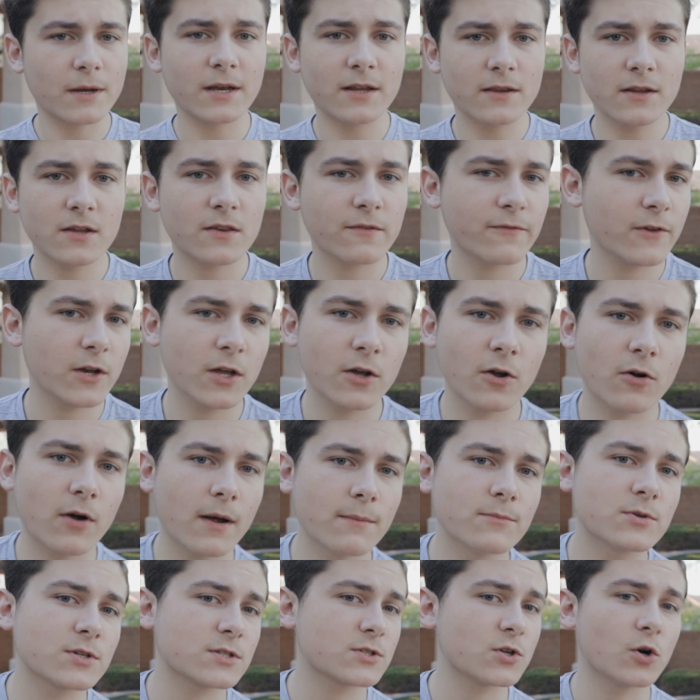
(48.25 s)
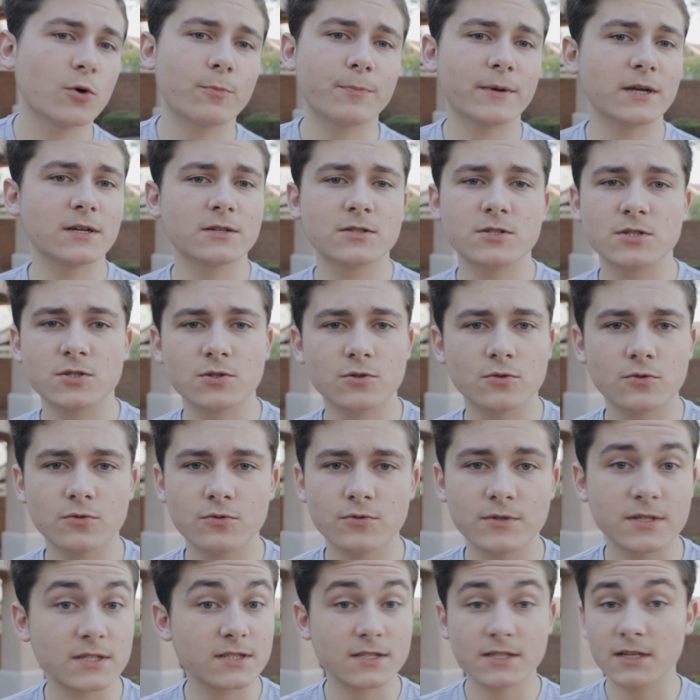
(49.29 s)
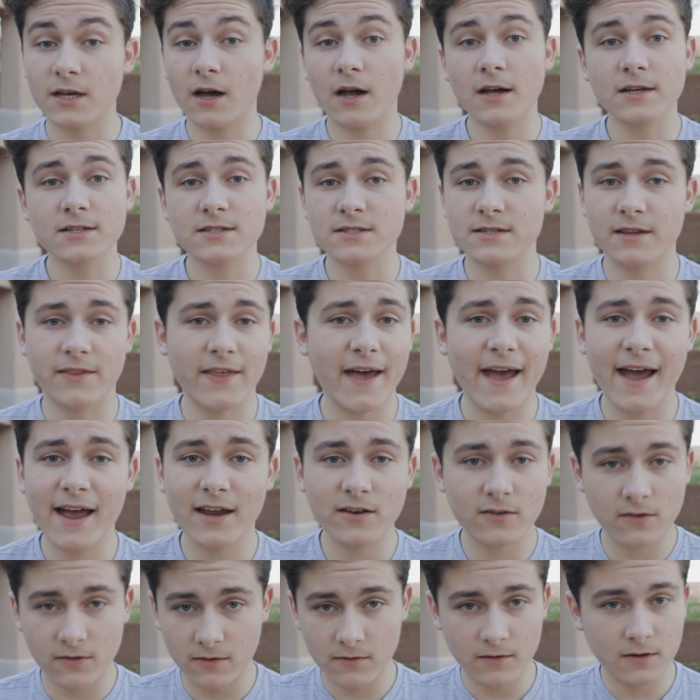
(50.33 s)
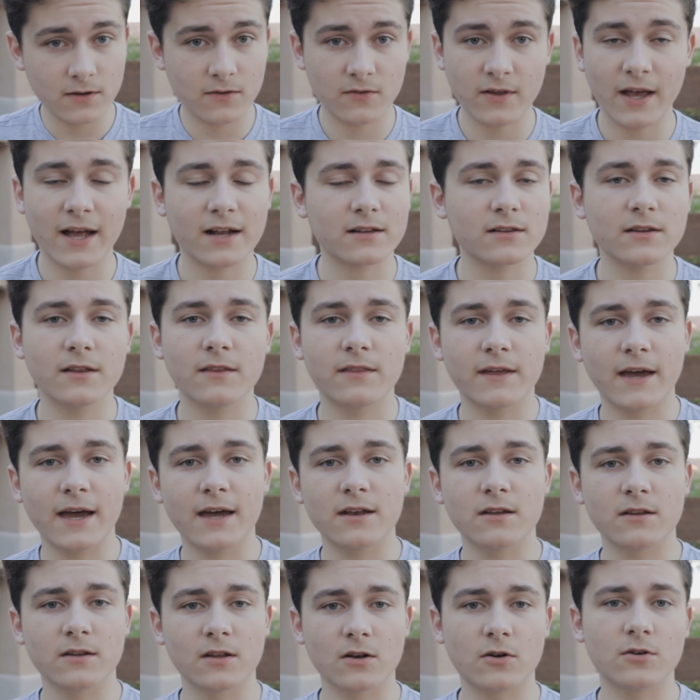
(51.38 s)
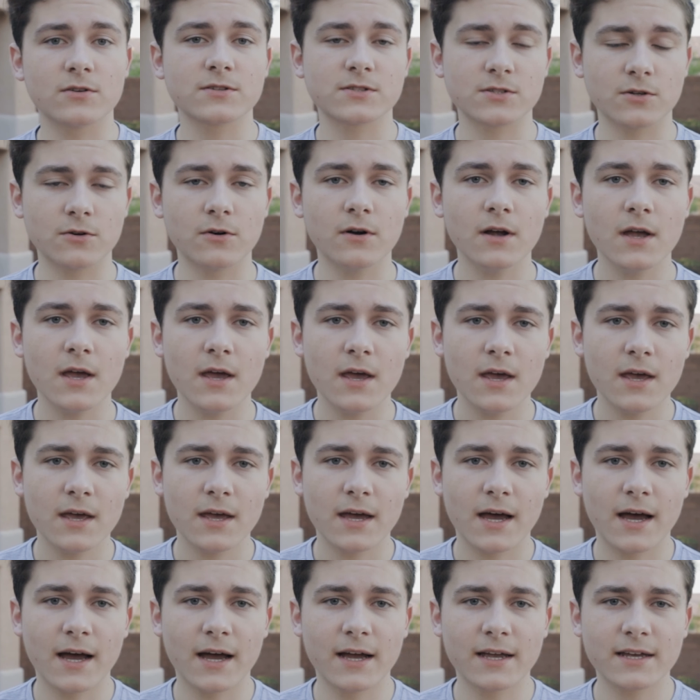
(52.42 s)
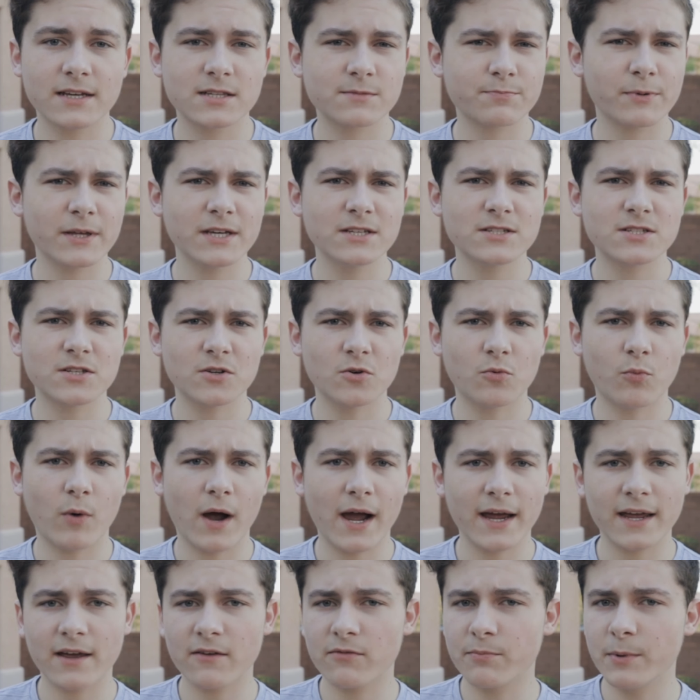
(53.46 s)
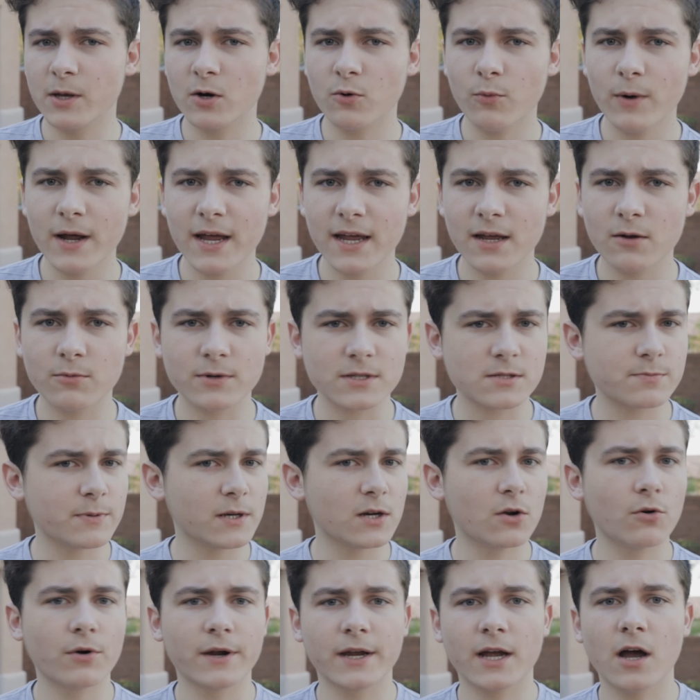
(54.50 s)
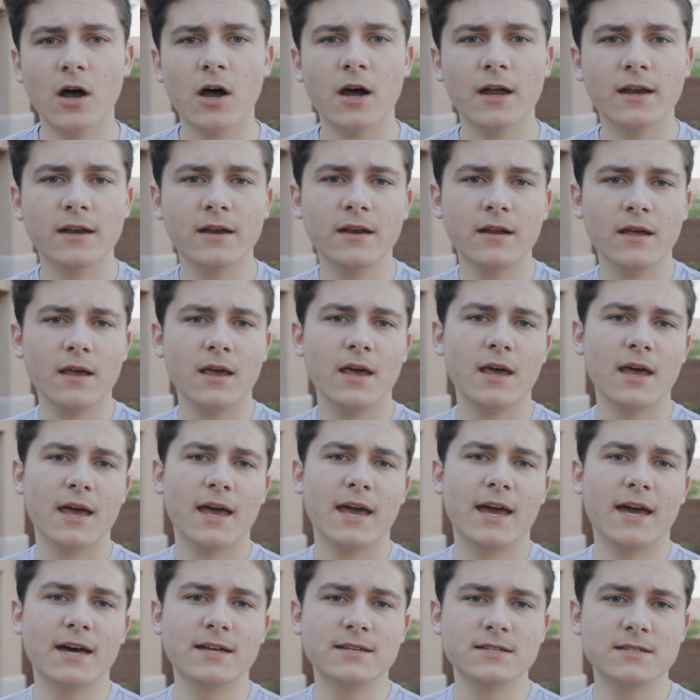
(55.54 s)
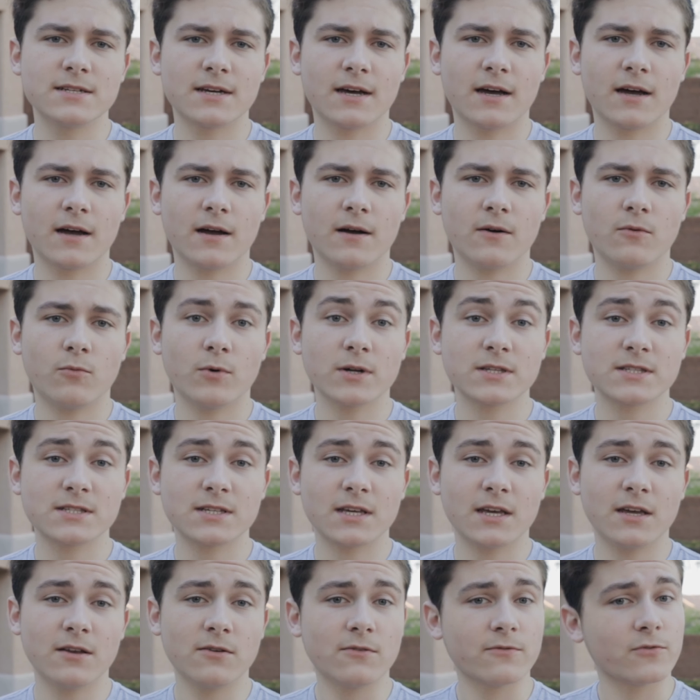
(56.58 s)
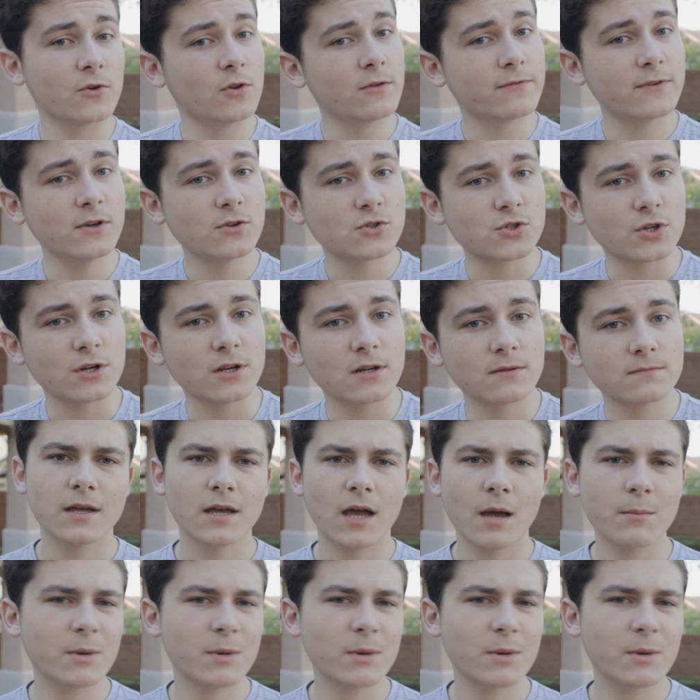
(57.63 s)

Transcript: But in this video, I'm just hoping to discuss that, and exactly that, and then also explain to you why I've been away, what's been going on, and what's in for the future.